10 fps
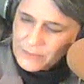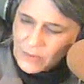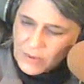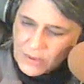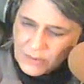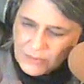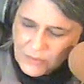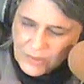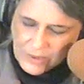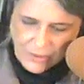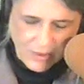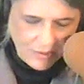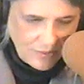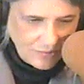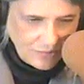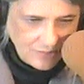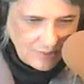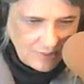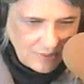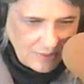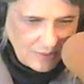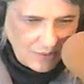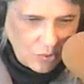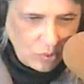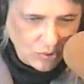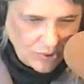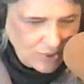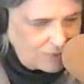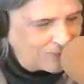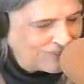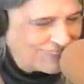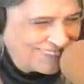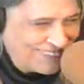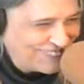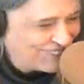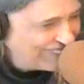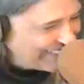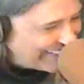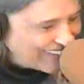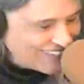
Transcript: more, what do you call those? Older, what do they